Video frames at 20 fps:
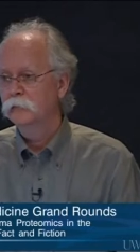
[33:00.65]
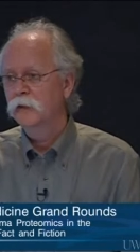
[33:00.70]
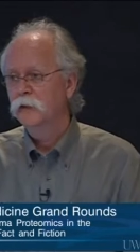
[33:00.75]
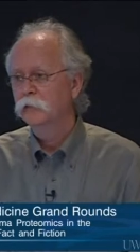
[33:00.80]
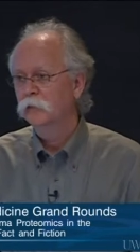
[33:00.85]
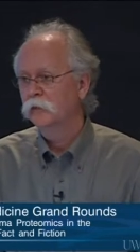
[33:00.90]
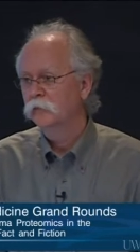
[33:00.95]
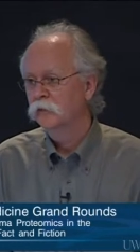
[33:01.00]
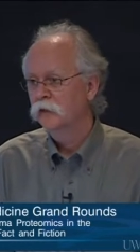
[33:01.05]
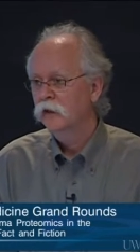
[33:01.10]

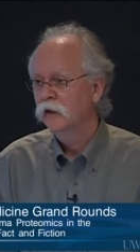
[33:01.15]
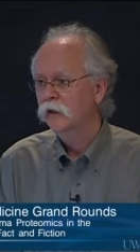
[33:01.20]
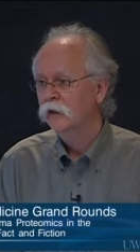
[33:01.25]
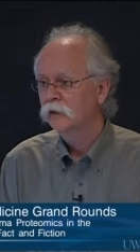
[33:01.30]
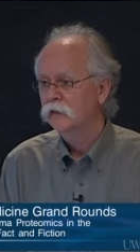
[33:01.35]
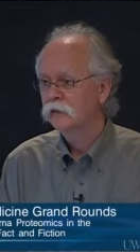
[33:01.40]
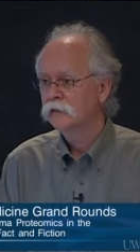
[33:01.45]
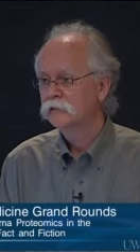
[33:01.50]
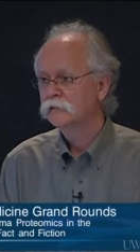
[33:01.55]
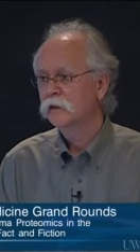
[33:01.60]
People are beginning
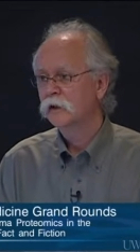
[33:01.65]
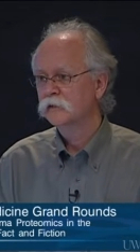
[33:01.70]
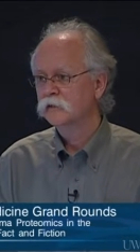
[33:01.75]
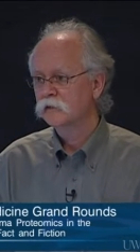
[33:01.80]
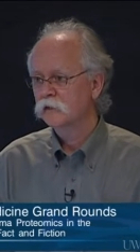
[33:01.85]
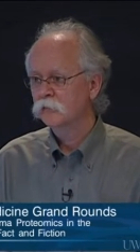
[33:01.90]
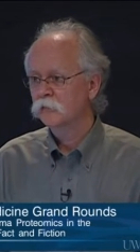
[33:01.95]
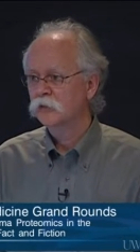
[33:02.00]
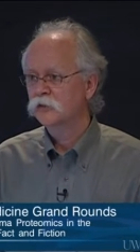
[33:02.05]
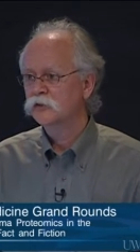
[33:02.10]
to discuss
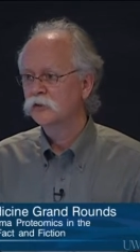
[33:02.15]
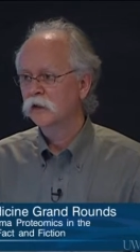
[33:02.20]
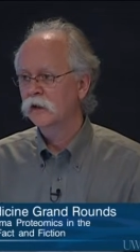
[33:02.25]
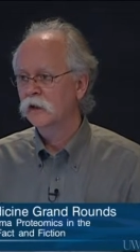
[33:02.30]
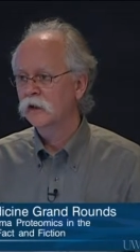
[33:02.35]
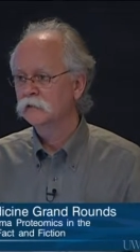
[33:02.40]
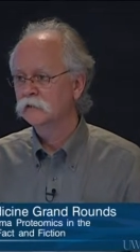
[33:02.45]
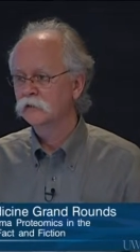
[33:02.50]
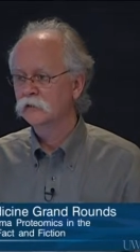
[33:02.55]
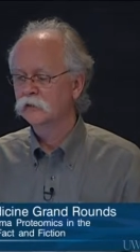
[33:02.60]

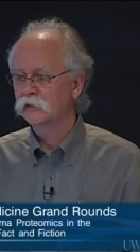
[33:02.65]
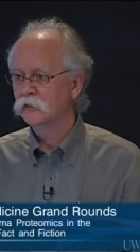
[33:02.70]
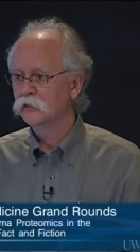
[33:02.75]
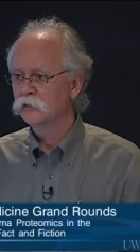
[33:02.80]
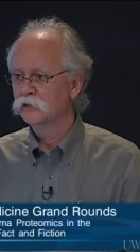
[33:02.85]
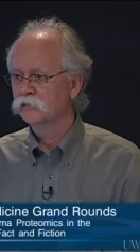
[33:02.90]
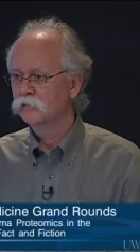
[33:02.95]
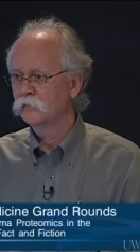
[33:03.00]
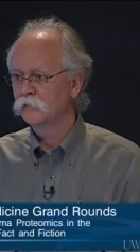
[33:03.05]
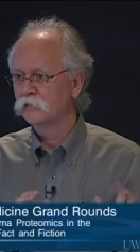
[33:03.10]
commercializing
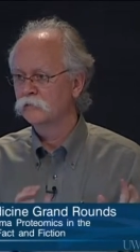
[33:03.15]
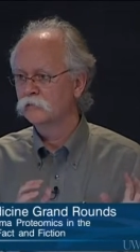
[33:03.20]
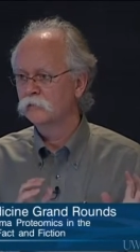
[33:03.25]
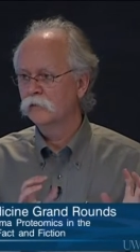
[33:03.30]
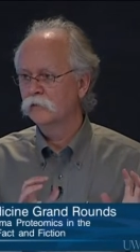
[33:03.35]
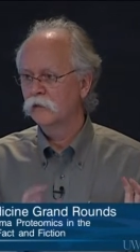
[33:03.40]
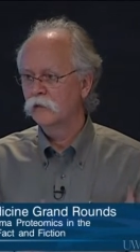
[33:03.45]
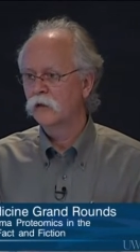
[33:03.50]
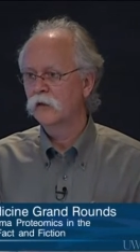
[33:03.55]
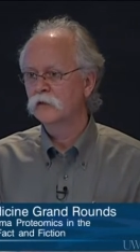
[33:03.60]
those for
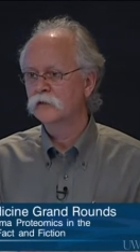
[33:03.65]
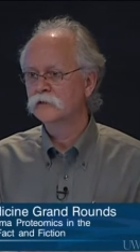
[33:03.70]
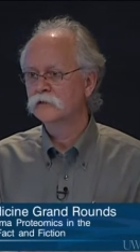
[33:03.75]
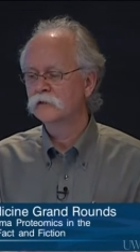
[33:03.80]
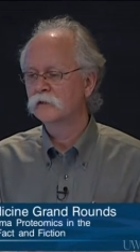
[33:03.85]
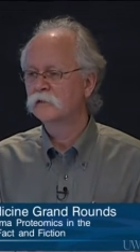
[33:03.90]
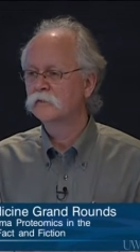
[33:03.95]
large,